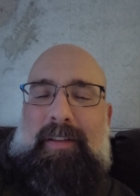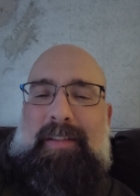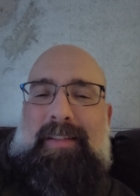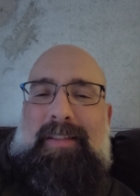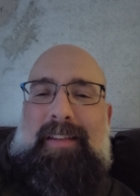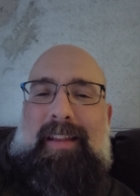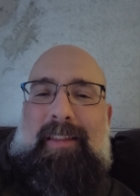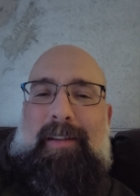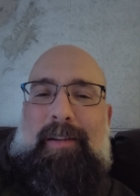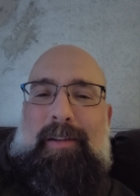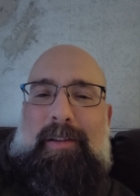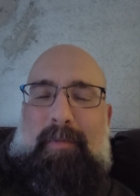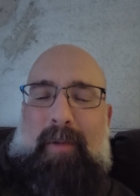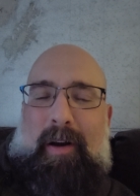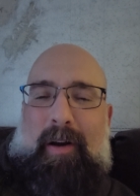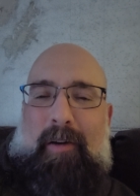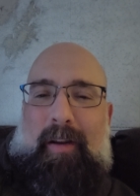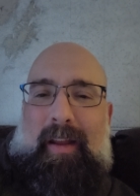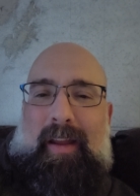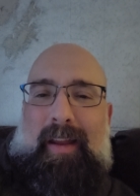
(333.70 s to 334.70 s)
going to stay there
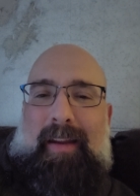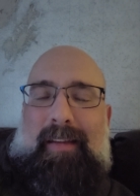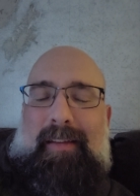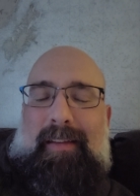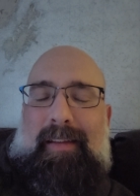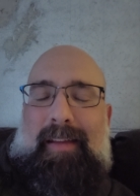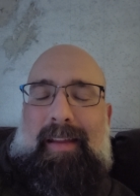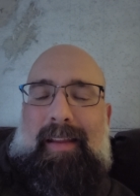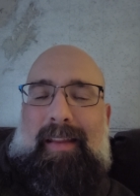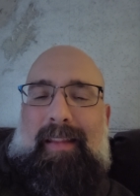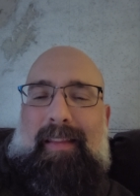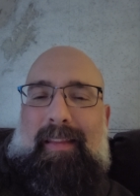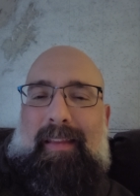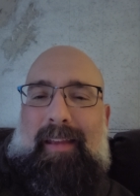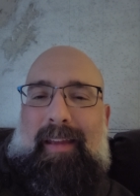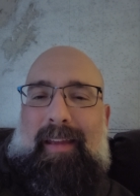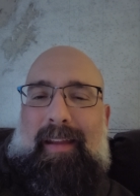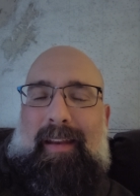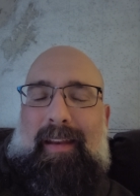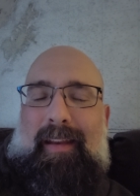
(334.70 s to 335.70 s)
tomorrow night, and
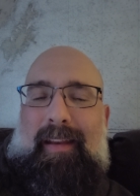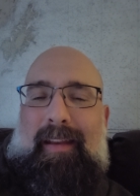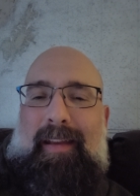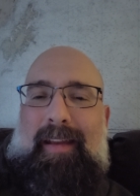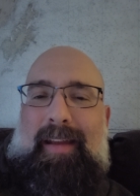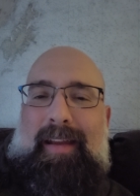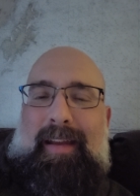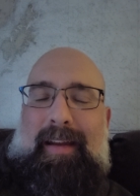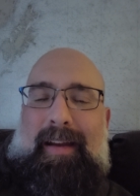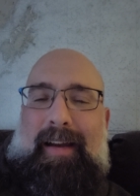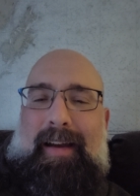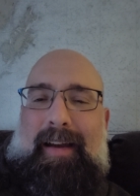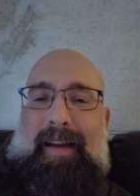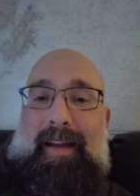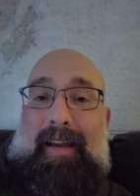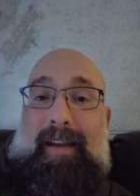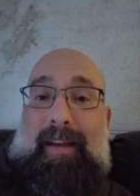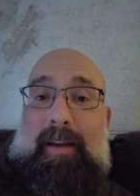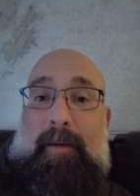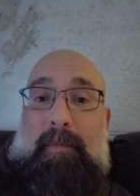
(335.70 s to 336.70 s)
then uh,
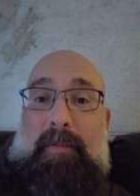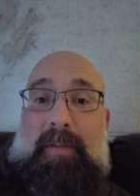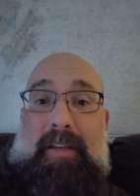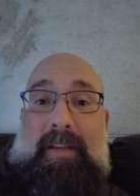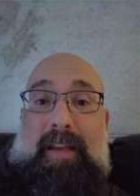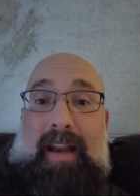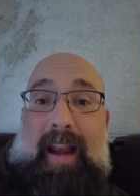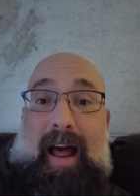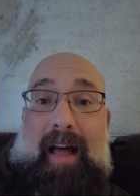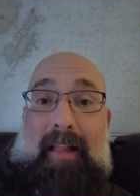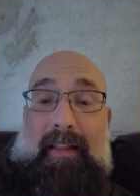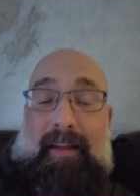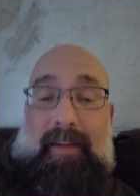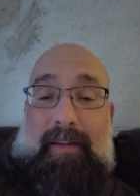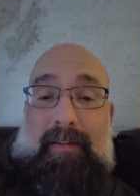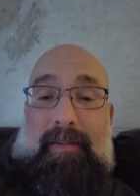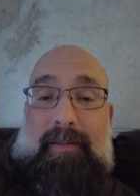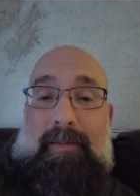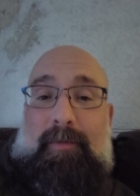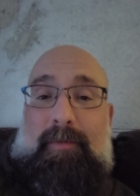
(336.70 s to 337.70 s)
heading up to
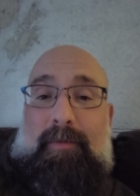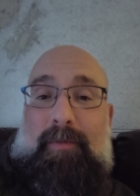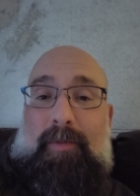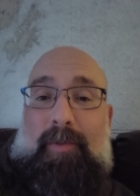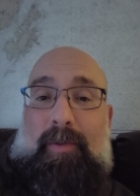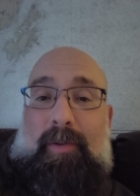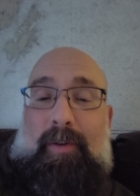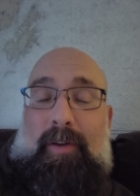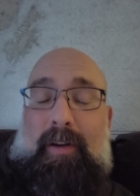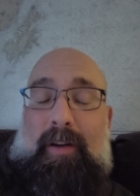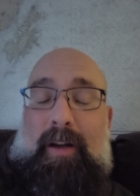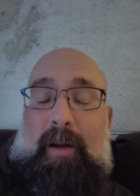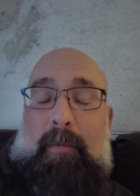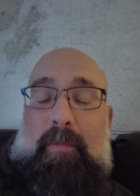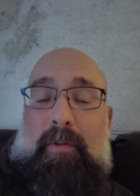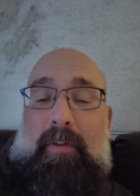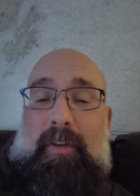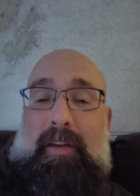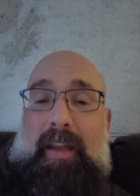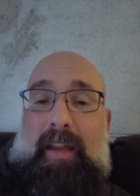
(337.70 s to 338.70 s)
Denali for a
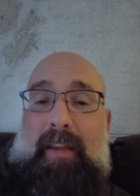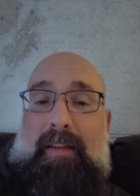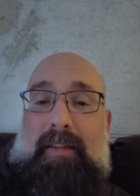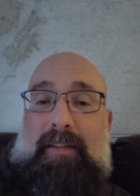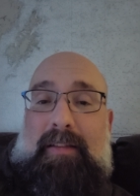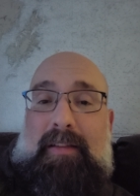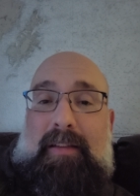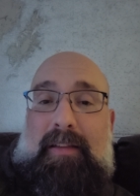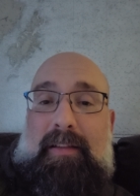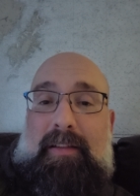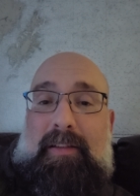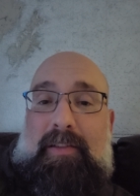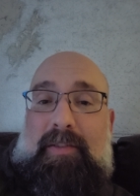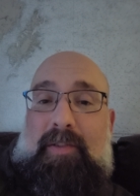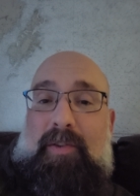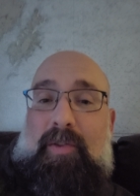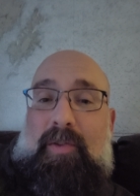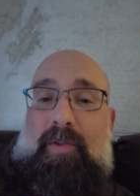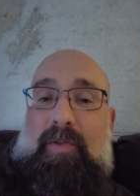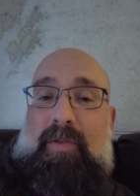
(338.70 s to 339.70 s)
couple of days.
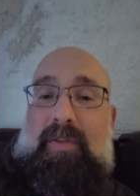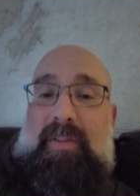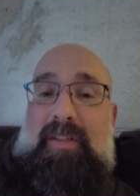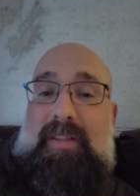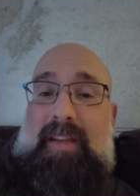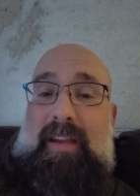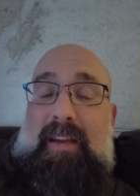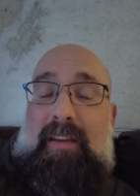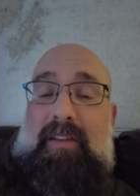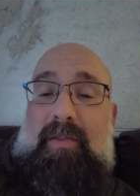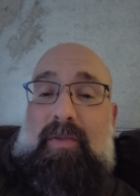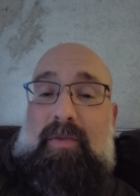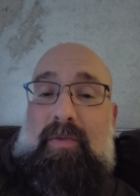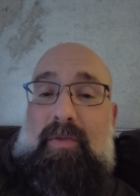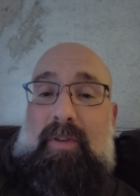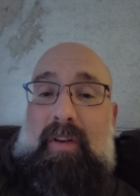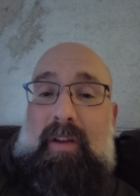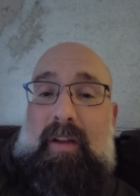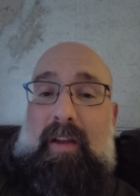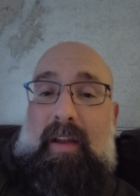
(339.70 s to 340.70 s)
So stay
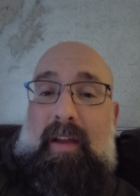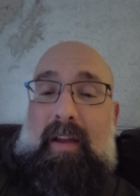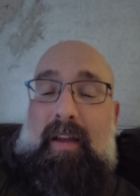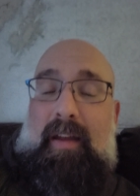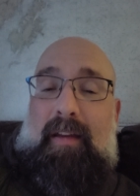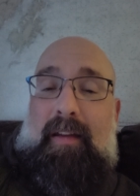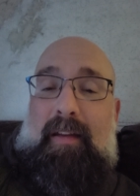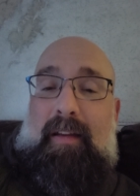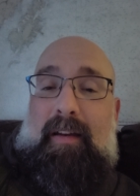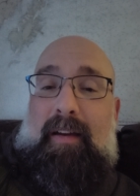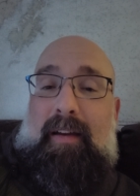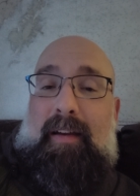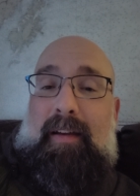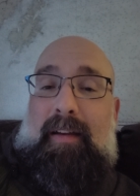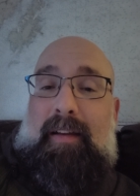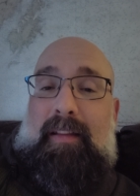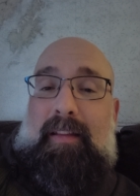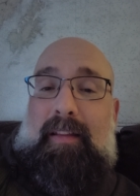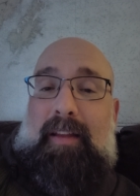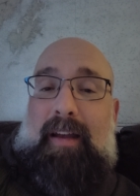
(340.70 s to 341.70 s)
tuned
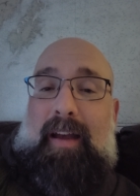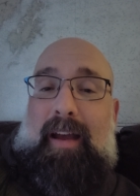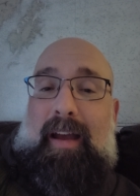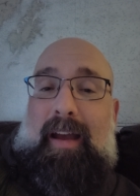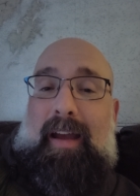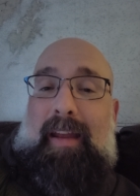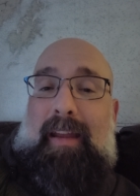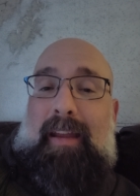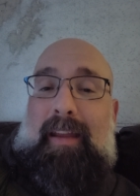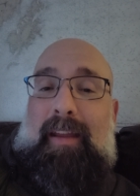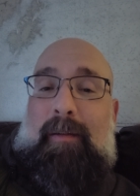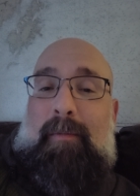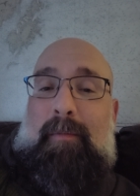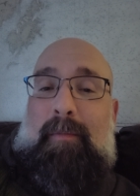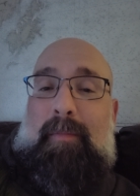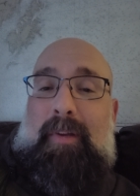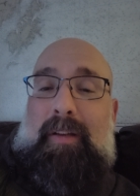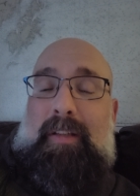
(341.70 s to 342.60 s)
uh, I am